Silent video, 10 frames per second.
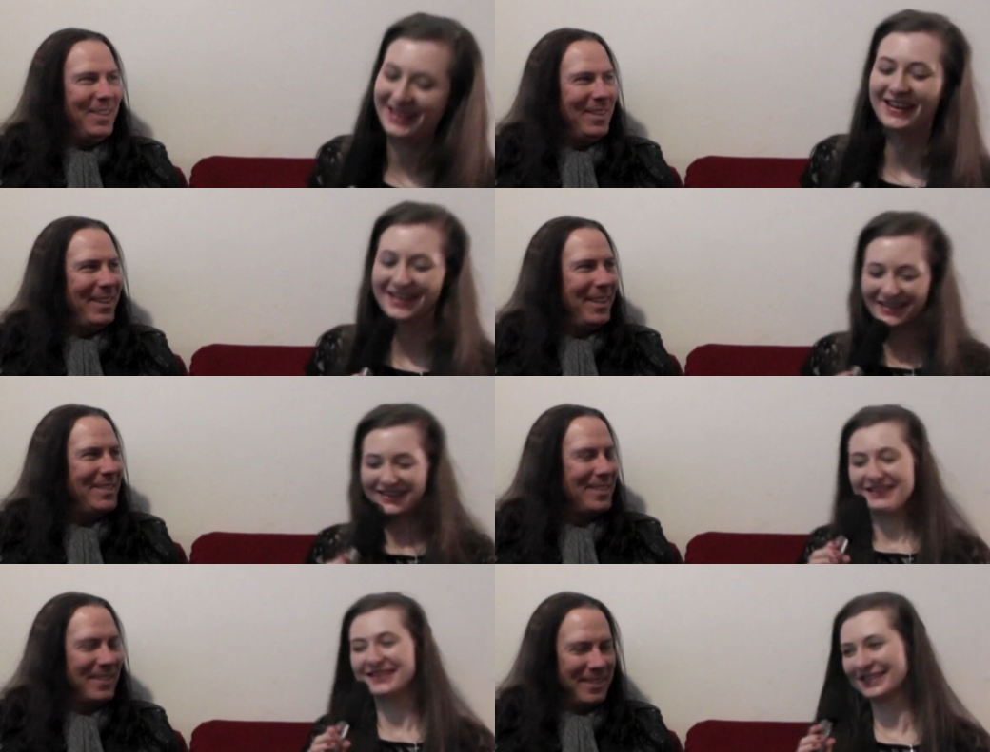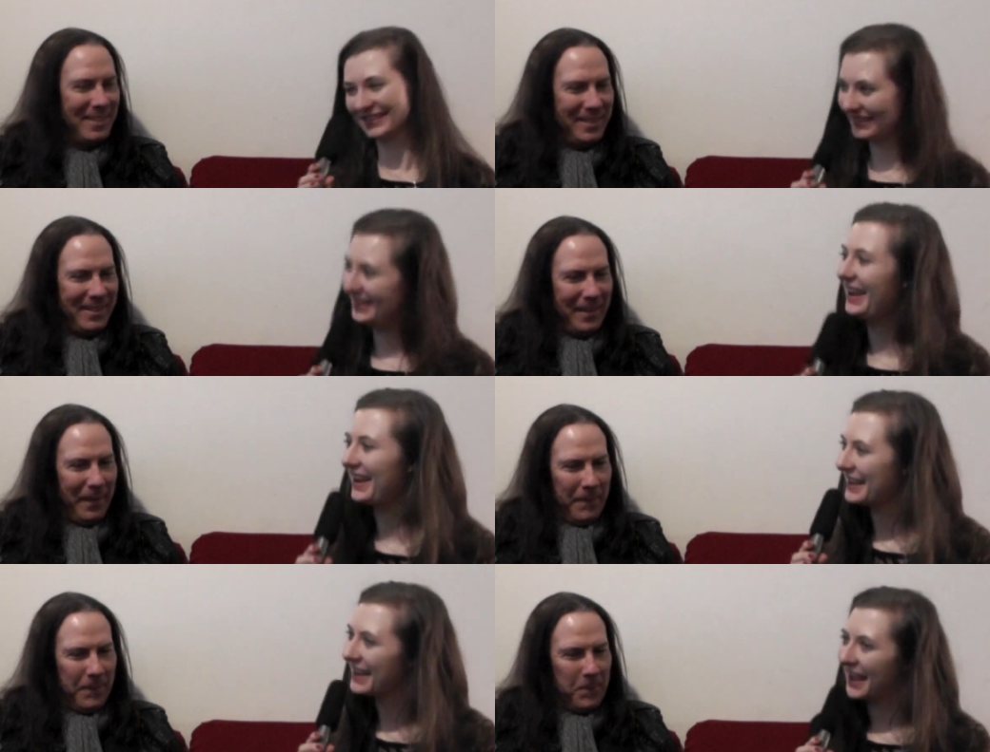Speaker 1: there. Yeah,
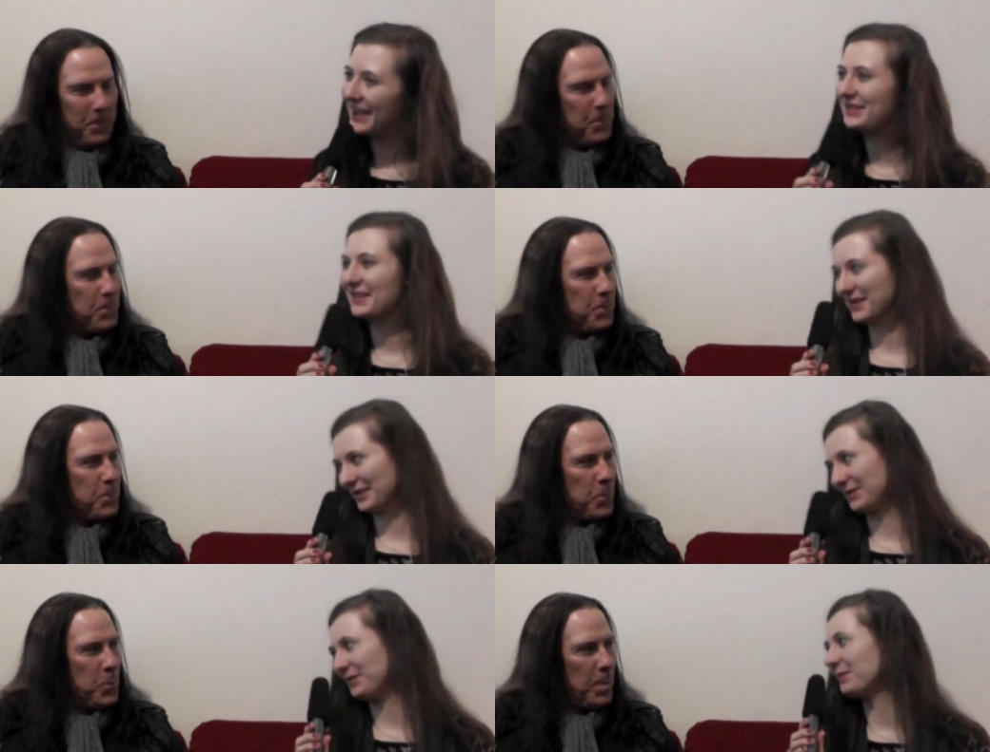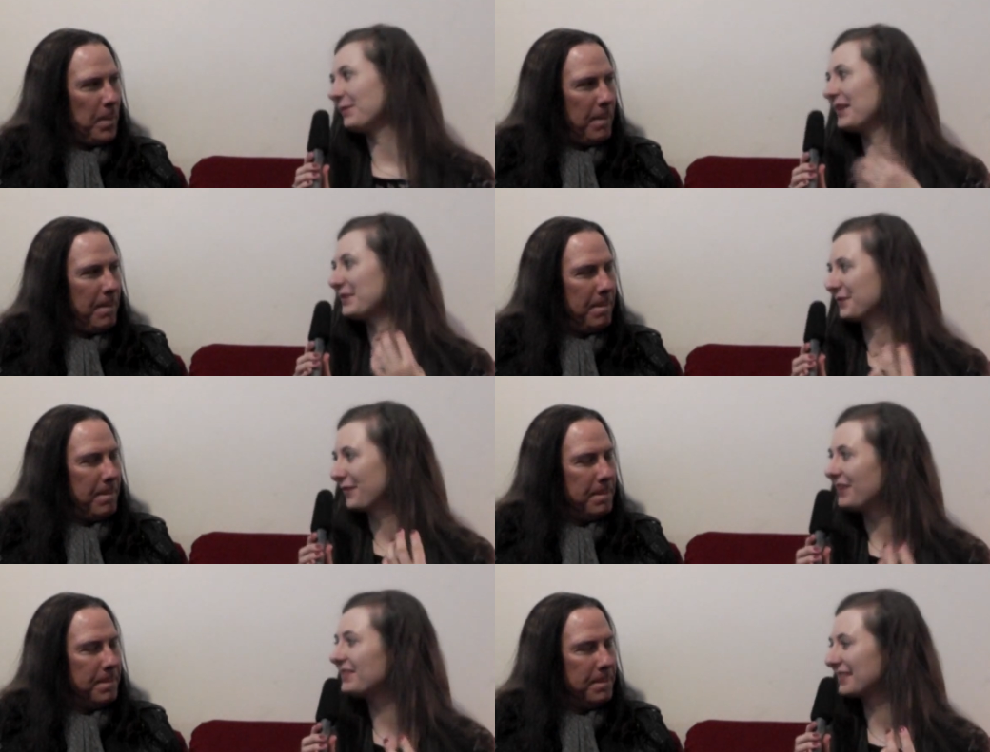and when you
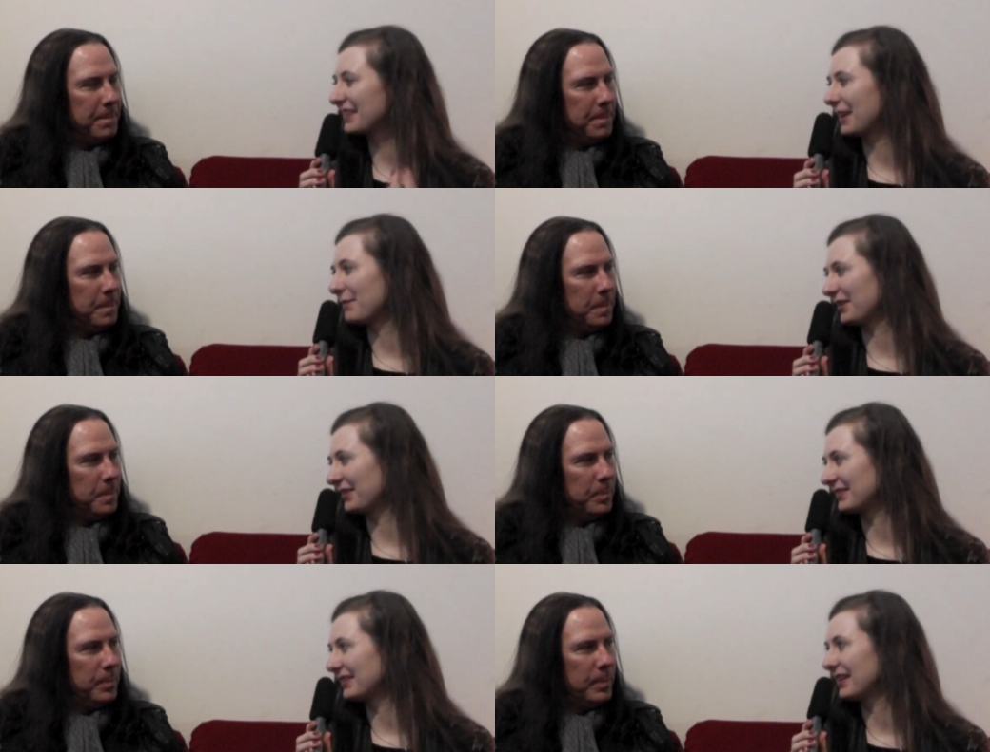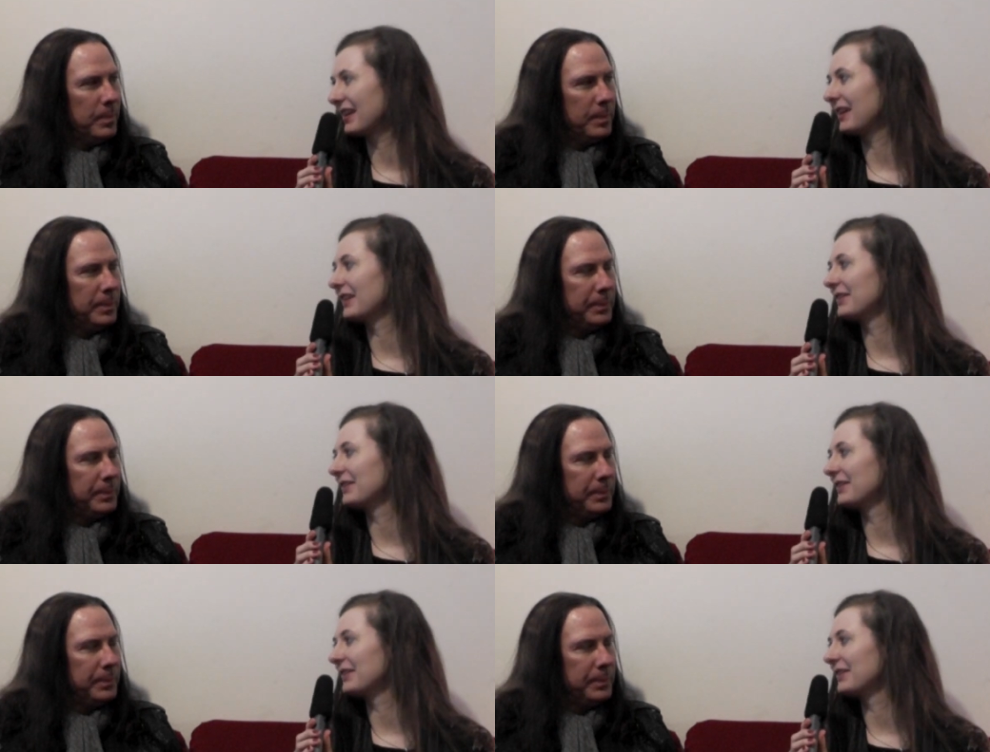founded Kamelot,